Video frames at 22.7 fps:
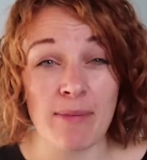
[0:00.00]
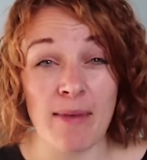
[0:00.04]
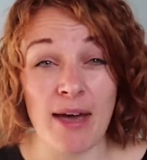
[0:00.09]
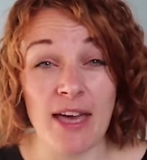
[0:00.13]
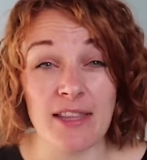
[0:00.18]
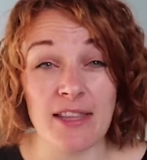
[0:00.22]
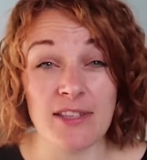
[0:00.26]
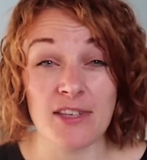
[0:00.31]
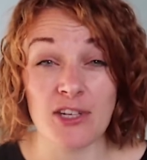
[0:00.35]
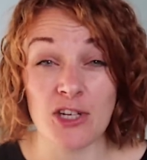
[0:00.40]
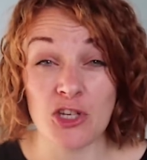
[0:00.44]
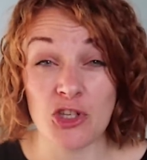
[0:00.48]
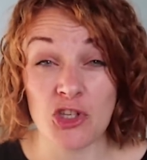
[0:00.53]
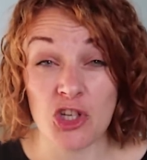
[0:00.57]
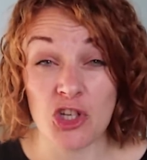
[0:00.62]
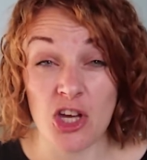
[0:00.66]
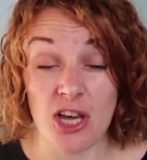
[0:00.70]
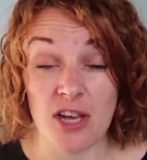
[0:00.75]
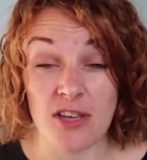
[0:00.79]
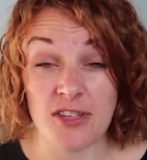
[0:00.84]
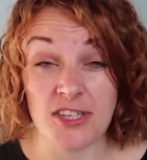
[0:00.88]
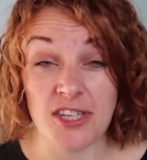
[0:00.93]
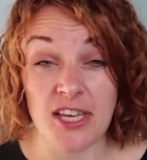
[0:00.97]
make this in a
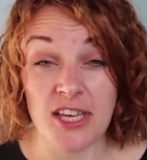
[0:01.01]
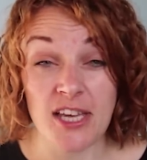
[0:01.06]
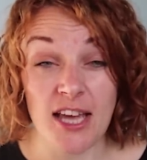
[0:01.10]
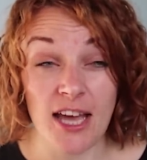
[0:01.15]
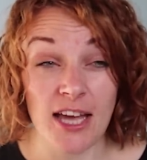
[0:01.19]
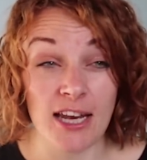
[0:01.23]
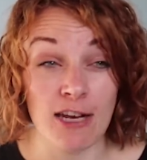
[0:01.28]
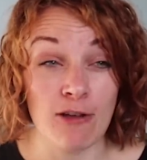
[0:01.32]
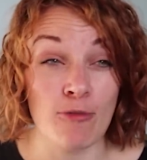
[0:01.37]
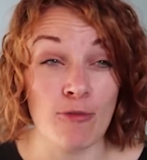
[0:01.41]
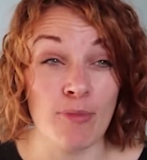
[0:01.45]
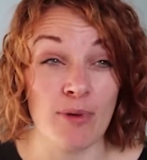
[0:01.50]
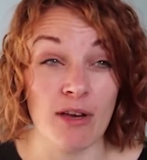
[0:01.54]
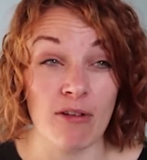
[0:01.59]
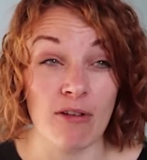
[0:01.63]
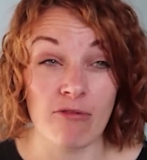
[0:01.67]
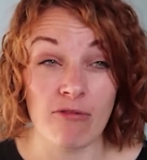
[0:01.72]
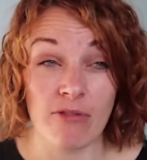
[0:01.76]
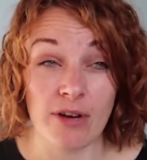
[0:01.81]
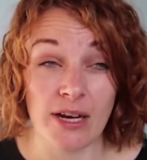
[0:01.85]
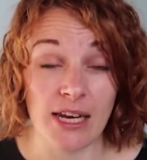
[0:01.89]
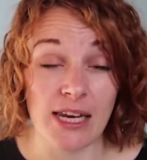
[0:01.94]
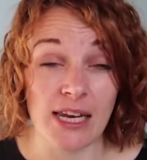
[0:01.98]
jersey and it would be a
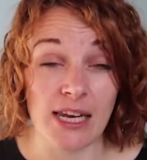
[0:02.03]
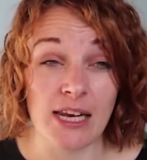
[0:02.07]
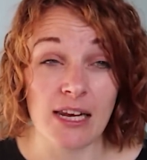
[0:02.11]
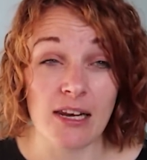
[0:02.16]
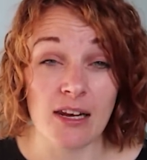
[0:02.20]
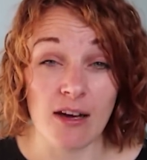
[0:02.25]
really